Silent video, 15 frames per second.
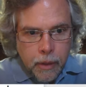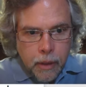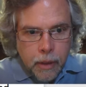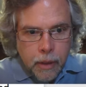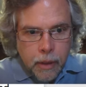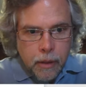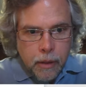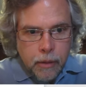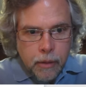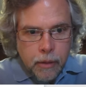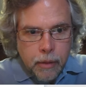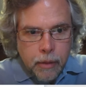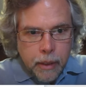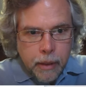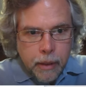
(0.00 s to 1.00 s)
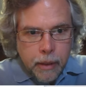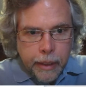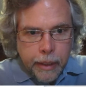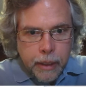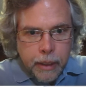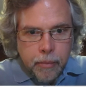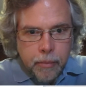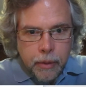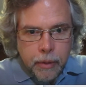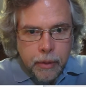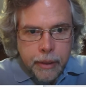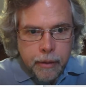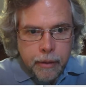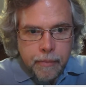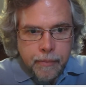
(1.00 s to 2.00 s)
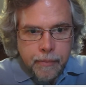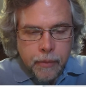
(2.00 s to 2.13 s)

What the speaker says: is to go down to the last bullet here,